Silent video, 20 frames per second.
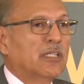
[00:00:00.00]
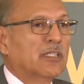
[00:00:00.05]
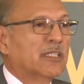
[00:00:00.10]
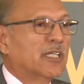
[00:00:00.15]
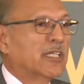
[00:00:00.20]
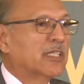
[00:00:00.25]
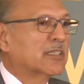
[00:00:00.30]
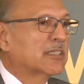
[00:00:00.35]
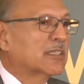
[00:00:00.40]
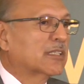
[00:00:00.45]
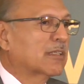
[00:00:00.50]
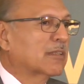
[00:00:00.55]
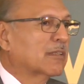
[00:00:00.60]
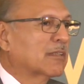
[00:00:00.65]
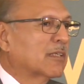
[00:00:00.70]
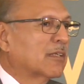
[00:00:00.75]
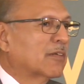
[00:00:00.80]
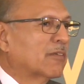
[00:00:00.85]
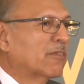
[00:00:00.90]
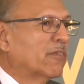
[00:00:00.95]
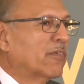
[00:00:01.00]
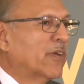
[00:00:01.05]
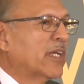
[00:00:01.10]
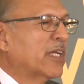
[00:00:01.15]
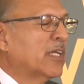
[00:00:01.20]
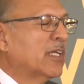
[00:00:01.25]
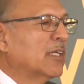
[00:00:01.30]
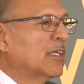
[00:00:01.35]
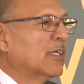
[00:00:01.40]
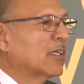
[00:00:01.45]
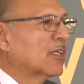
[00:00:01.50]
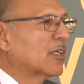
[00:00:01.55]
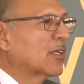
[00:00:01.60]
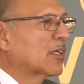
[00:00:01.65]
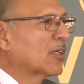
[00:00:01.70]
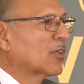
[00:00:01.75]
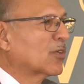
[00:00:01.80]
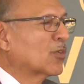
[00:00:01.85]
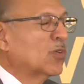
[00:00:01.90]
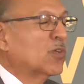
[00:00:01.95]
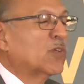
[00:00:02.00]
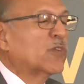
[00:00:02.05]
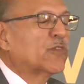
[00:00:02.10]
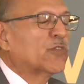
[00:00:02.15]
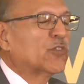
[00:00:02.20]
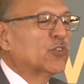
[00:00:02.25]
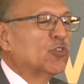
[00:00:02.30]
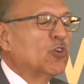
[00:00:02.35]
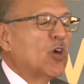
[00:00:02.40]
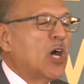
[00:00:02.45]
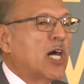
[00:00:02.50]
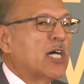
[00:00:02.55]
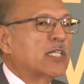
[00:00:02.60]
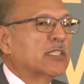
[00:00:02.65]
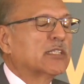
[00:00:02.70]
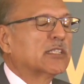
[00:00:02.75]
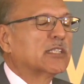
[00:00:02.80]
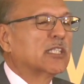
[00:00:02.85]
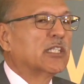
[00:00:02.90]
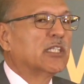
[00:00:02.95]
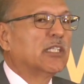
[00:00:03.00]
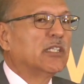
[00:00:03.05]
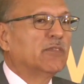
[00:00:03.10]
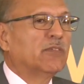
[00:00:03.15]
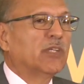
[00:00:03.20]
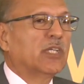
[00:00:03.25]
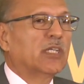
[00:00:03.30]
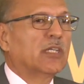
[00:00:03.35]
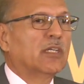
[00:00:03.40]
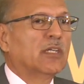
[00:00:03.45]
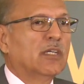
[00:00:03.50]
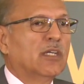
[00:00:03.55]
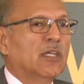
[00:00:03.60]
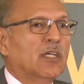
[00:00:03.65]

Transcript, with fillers: There is a very good few hours in the evening